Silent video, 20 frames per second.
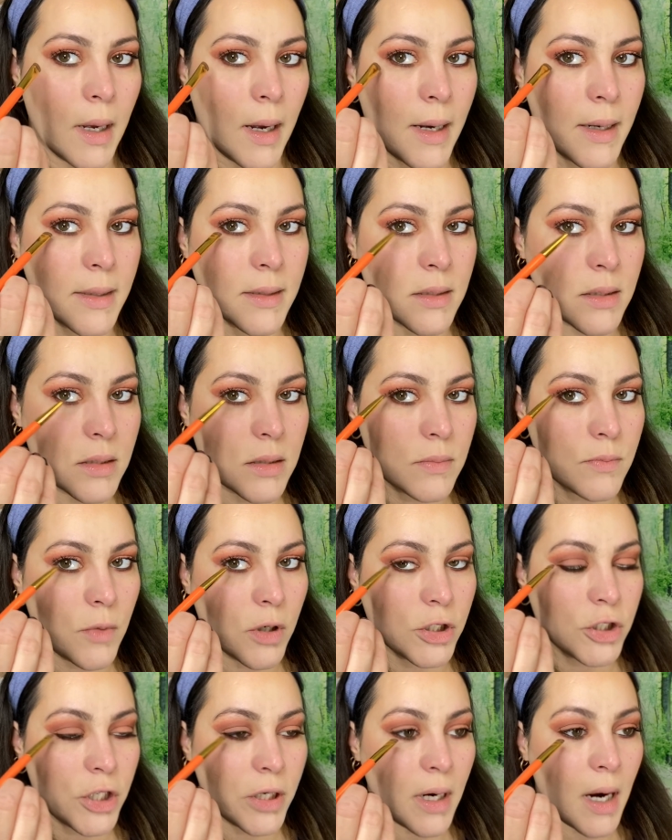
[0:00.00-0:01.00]
I
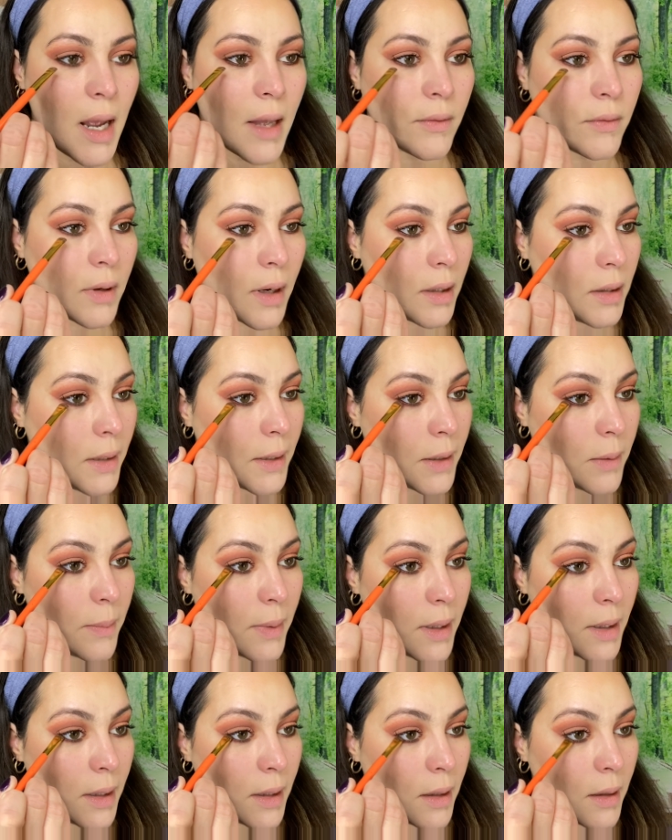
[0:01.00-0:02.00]
smudge it out a little
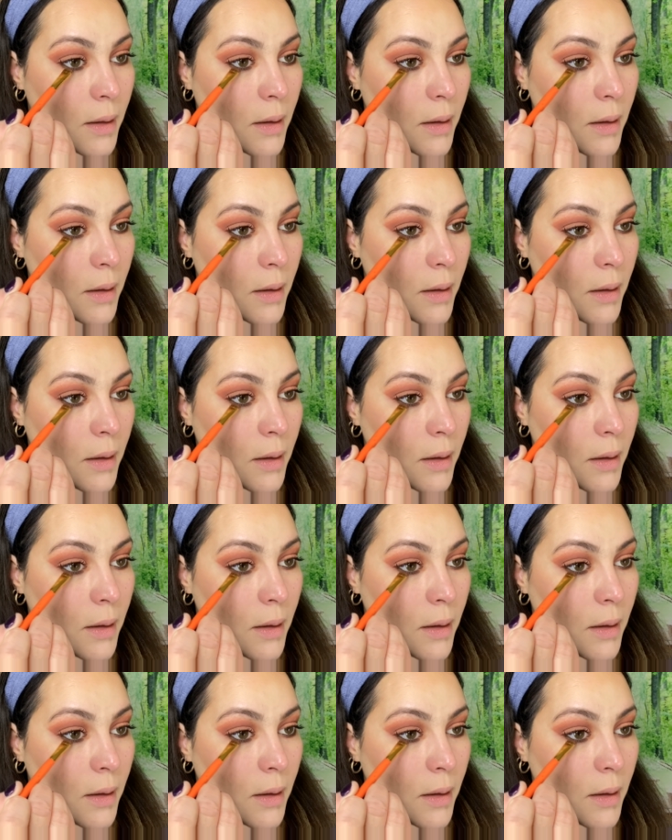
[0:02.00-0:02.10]
bit.